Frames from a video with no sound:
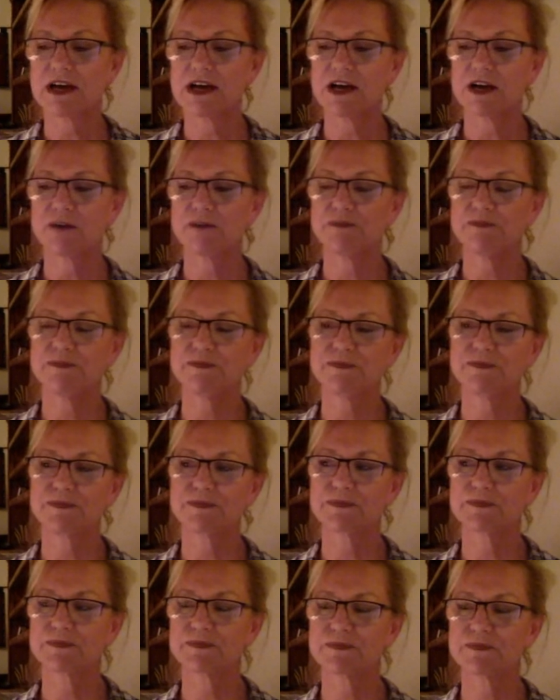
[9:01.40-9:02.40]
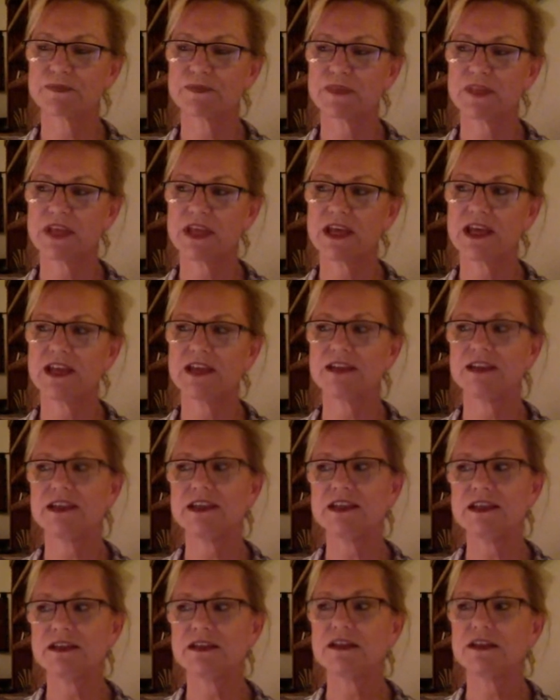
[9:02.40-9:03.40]
And
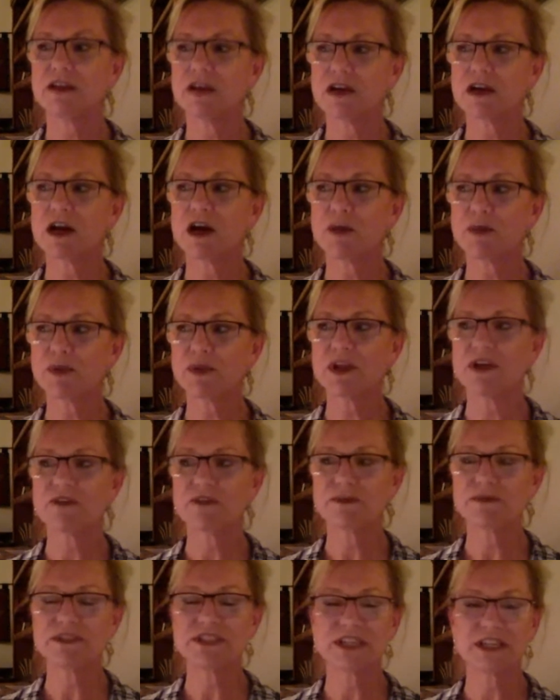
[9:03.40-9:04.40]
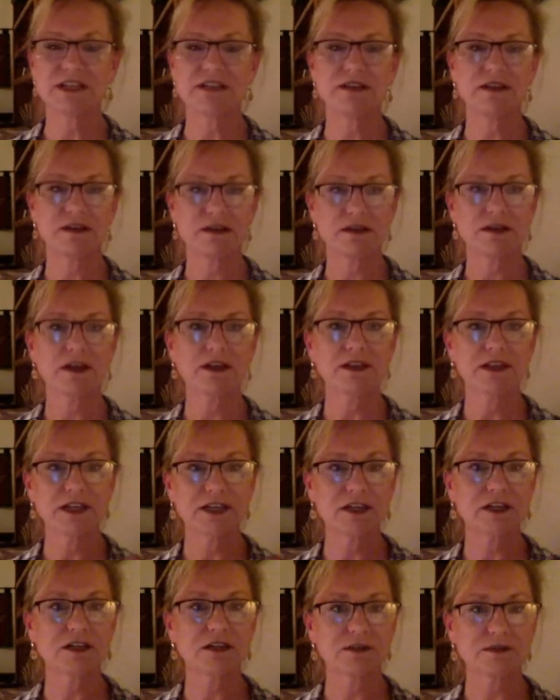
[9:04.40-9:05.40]
a couple of them did
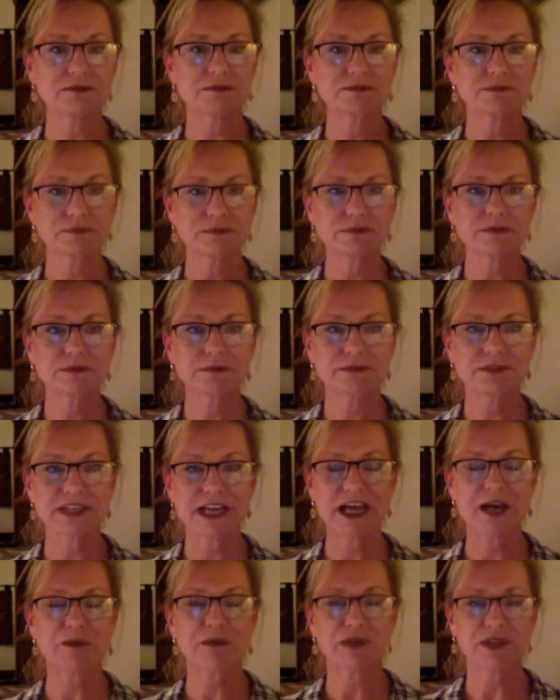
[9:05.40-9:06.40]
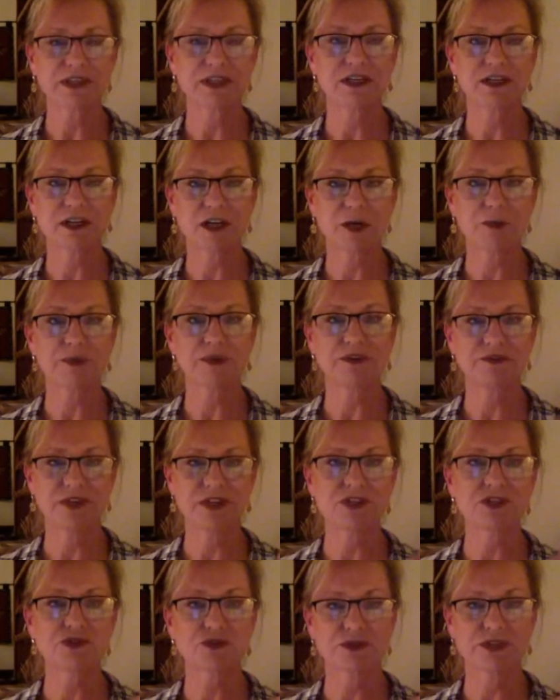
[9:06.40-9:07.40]
dabbled in a couple
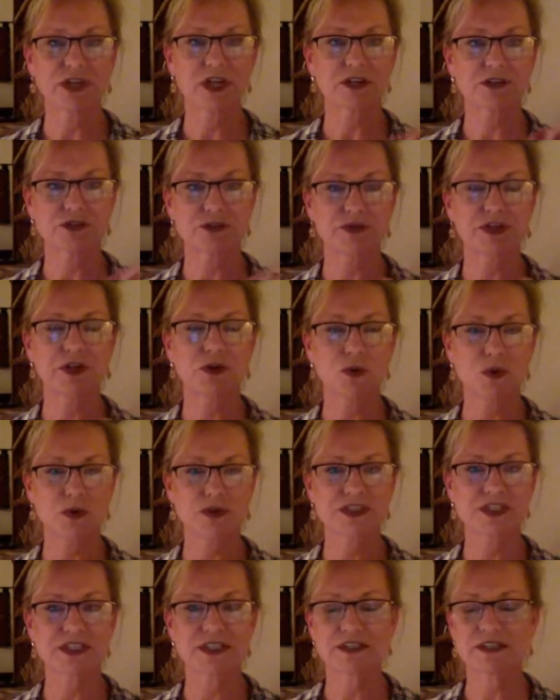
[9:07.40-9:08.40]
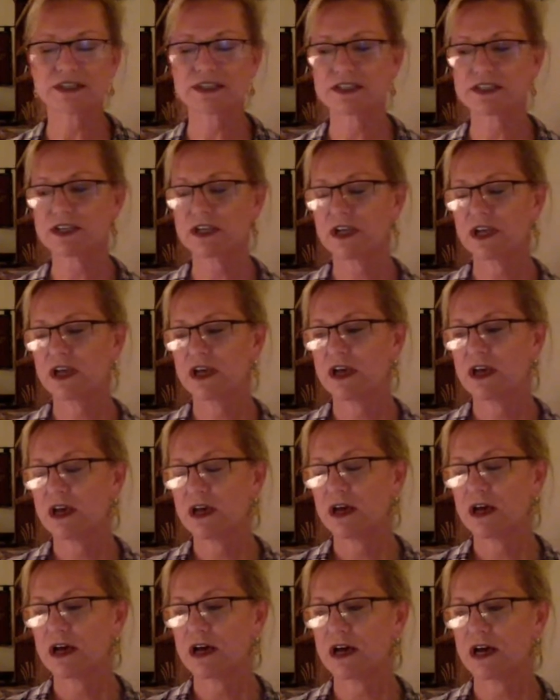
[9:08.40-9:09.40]
of introductory courses.
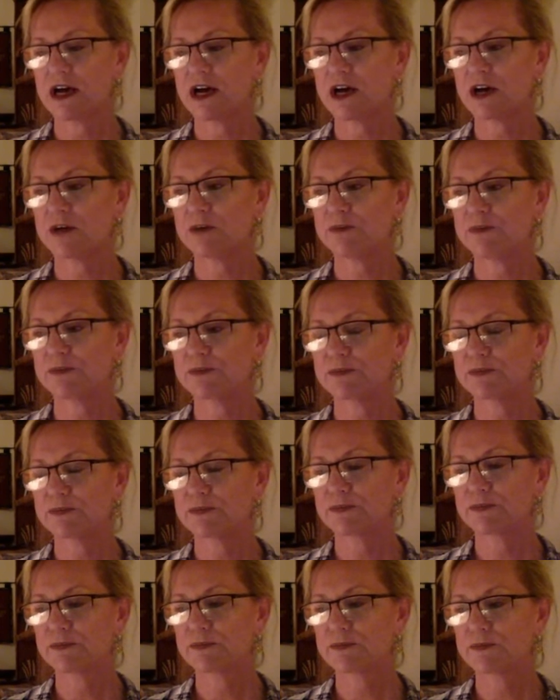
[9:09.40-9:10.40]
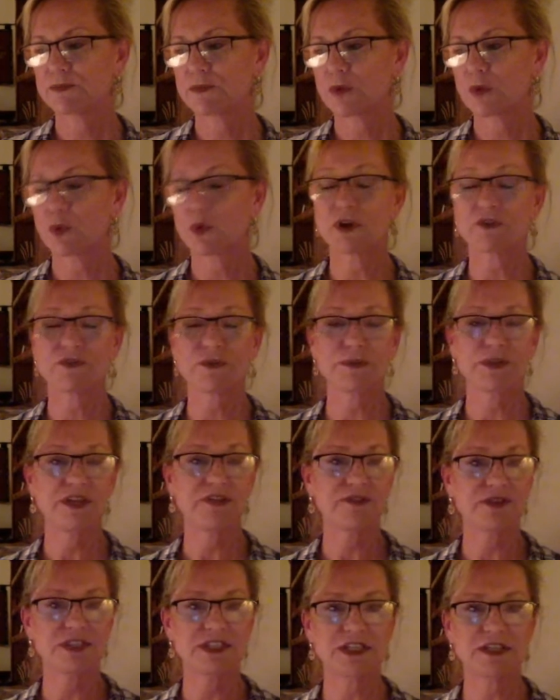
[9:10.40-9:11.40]
One of them
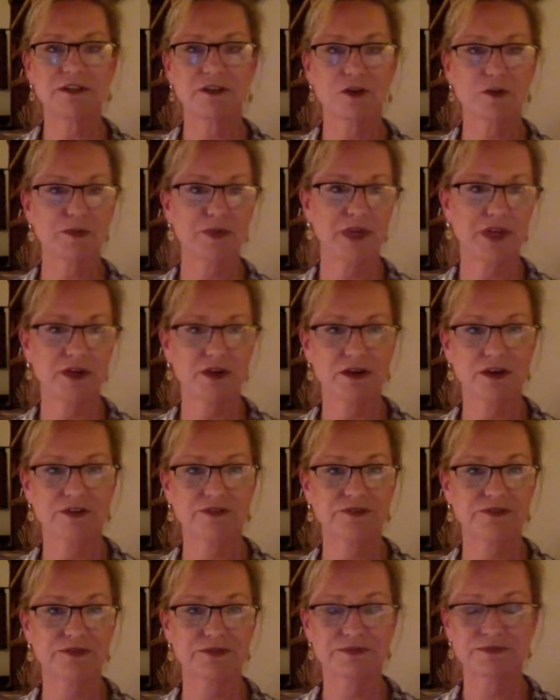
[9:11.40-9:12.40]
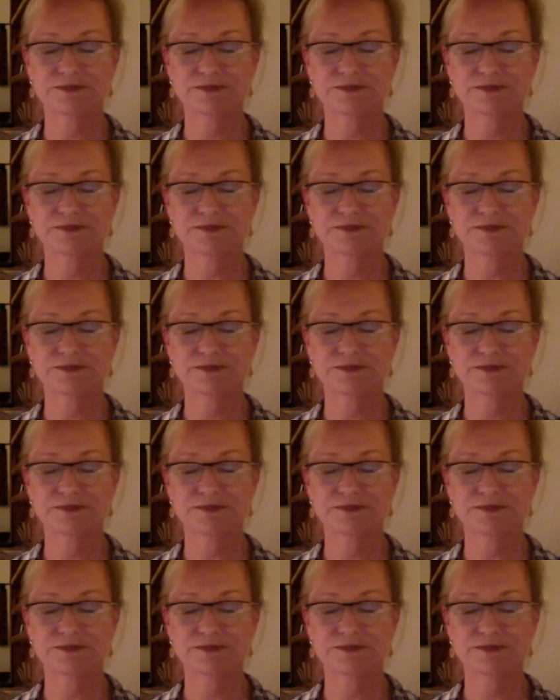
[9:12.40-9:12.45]
even did their PIRF.